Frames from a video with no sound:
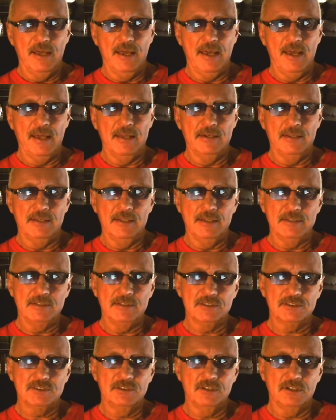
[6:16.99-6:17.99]
and it
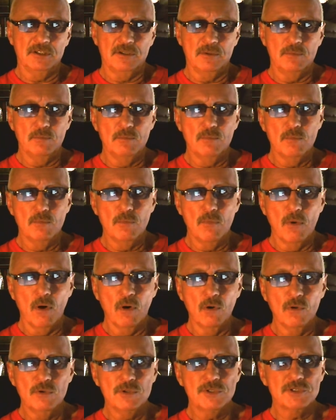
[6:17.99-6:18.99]
is the
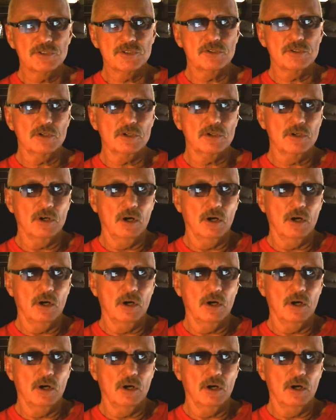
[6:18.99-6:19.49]
most